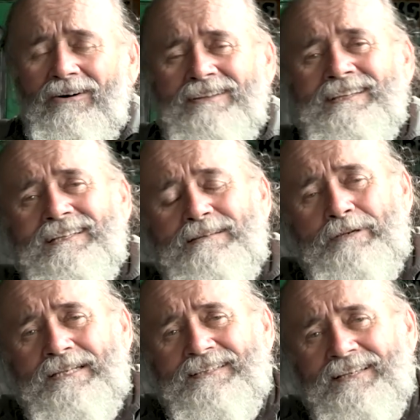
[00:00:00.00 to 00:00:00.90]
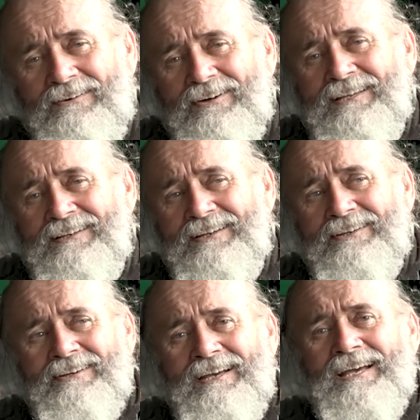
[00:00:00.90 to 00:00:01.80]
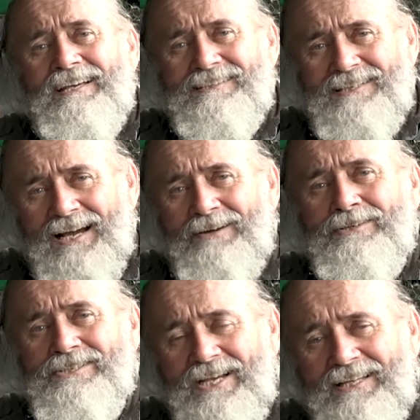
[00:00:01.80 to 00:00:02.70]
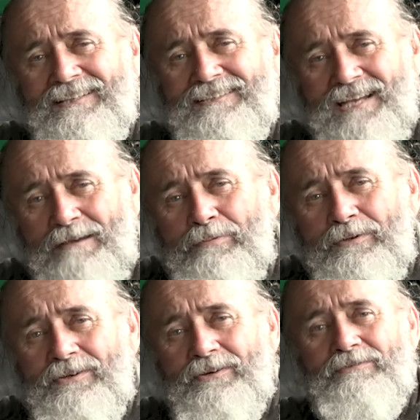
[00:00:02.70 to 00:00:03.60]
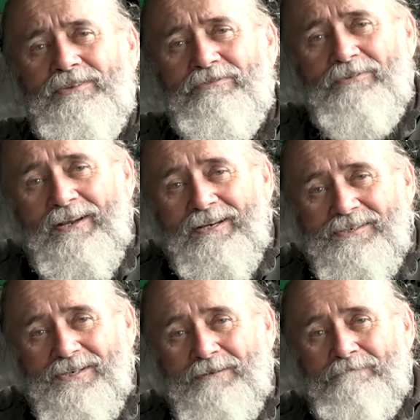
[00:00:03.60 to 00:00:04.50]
I think the best thing I can do is go and check the temperature of the fridge